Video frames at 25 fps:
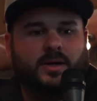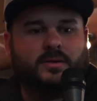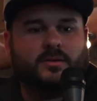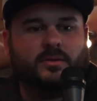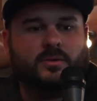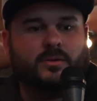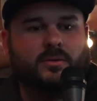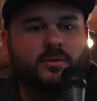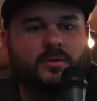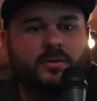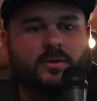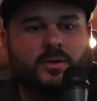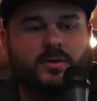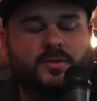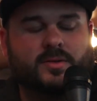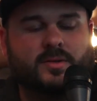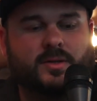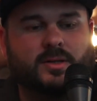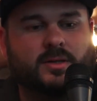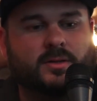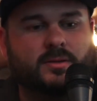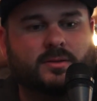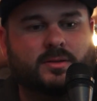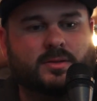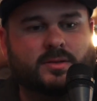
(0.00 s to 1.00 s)
told her, I was like,
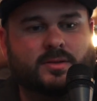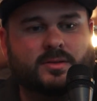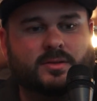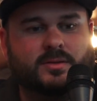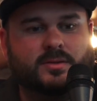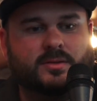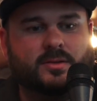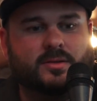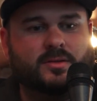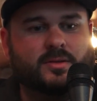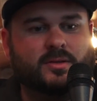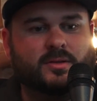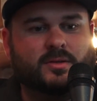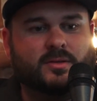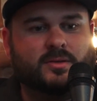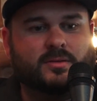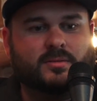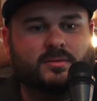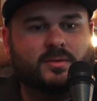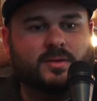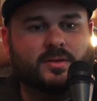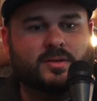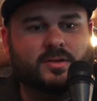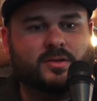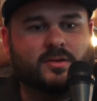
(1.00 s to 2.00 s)
this
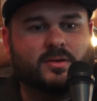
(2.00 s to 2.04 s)
is